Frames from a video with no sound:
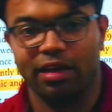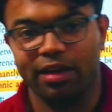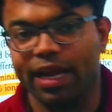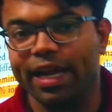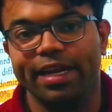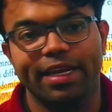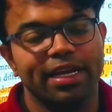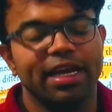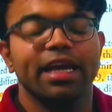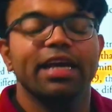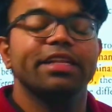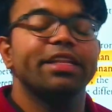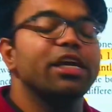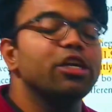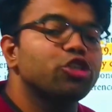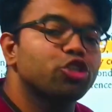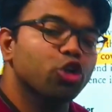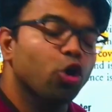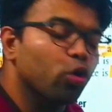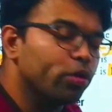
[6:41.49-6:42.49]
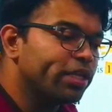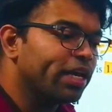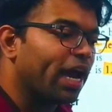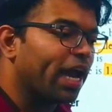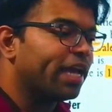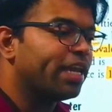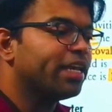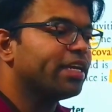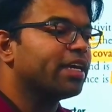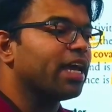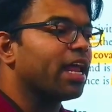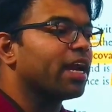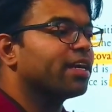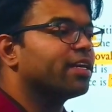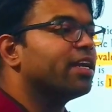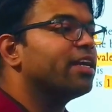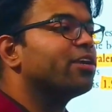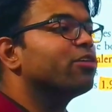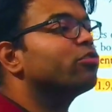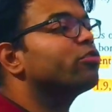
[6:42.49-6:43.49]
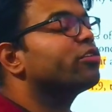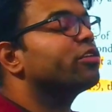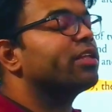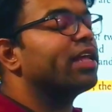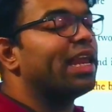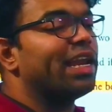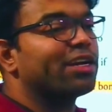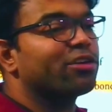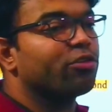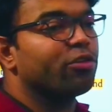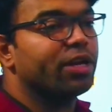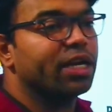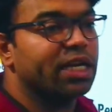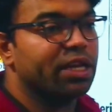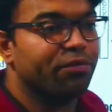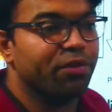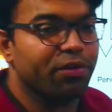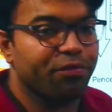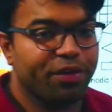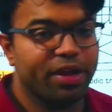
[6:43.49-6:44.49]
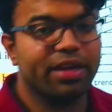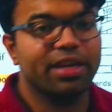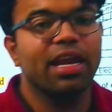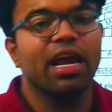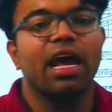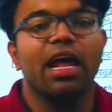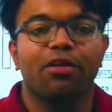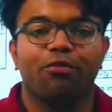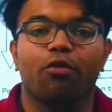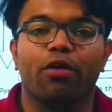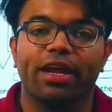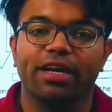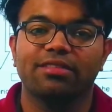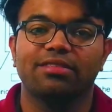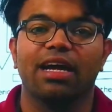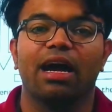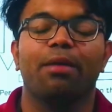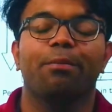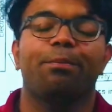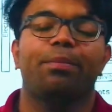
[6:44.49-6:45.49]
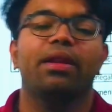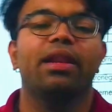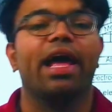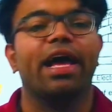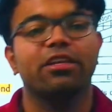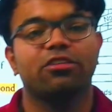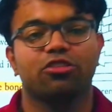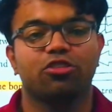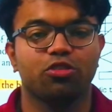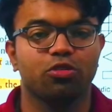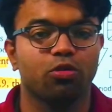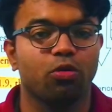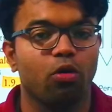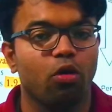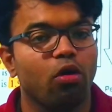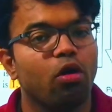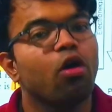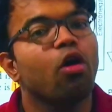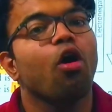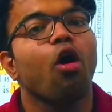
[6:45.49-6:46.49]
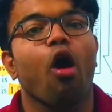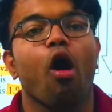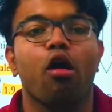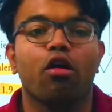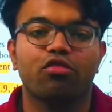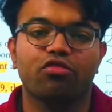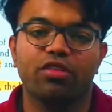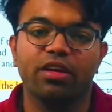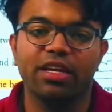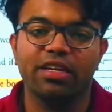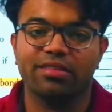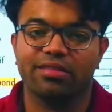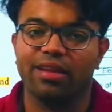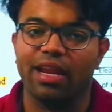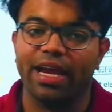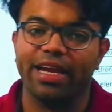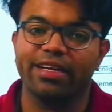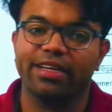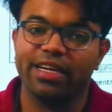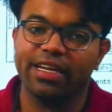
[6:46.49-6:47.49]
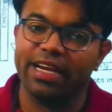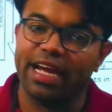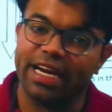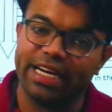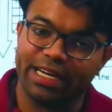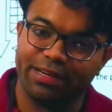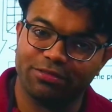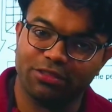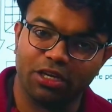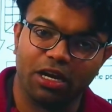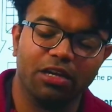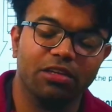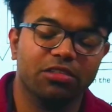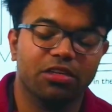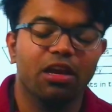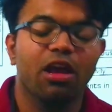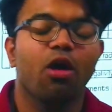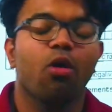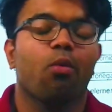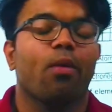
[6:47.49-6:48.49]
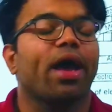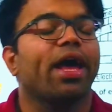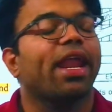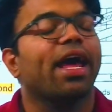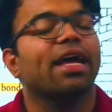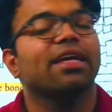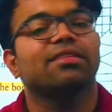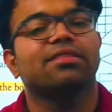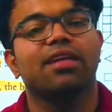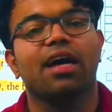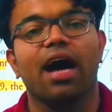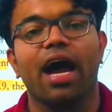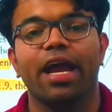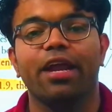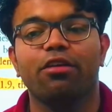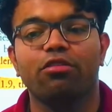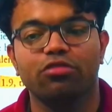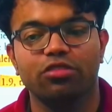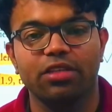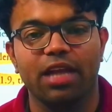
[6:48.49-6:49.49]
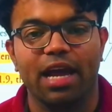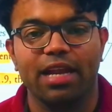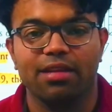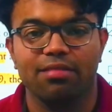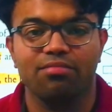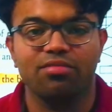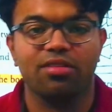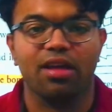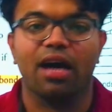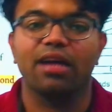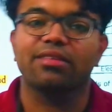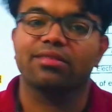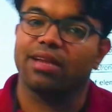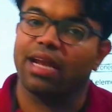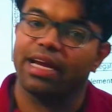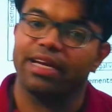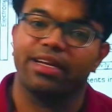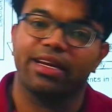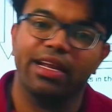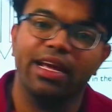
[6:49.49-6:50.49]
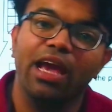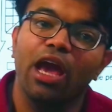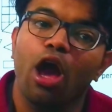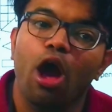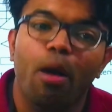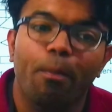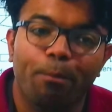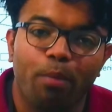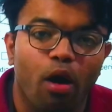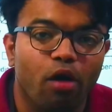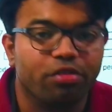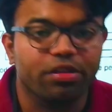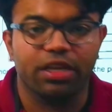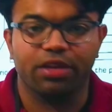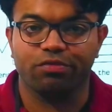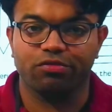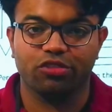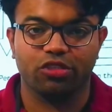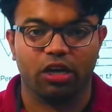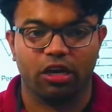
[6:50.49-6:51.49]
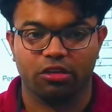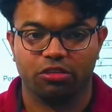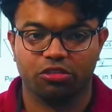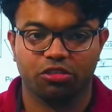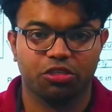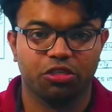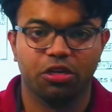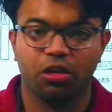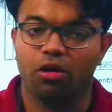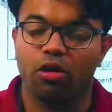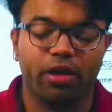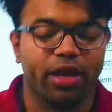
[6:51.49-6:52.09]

Right? They show the ionic character due to the electronegative effect. For example, H2O, oxygen is slightly negative charge, whereas the hydrogen atoms are slightly positive charge.